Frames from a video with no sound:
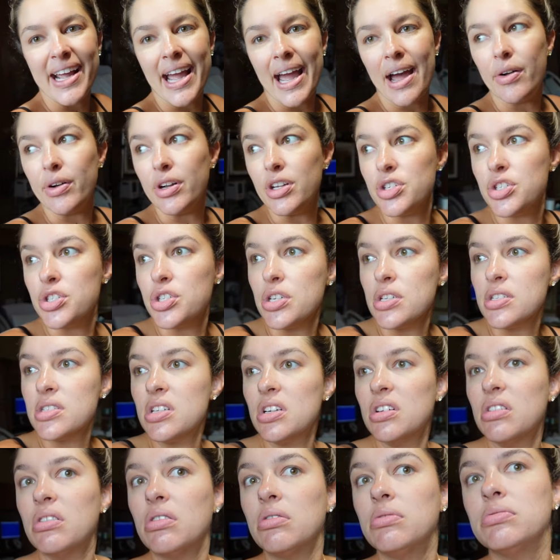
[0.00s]
gown is just,
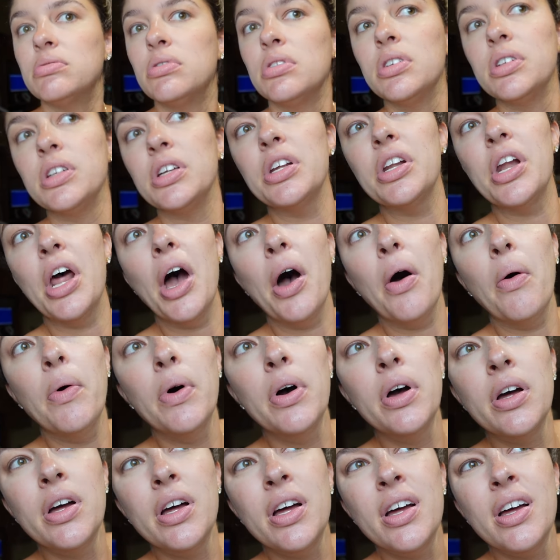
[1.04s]
oh, you know,
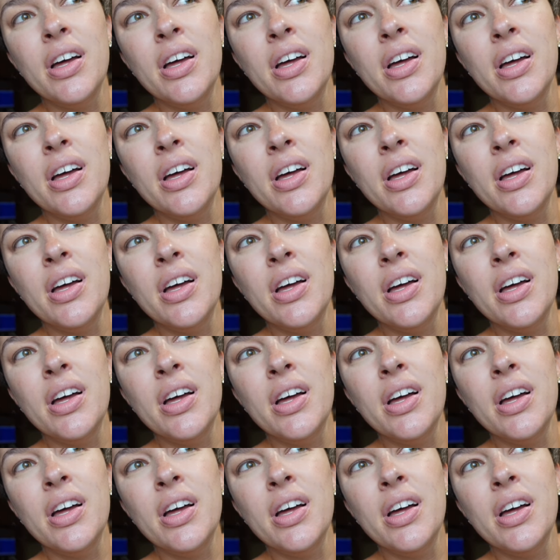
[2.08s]
wow.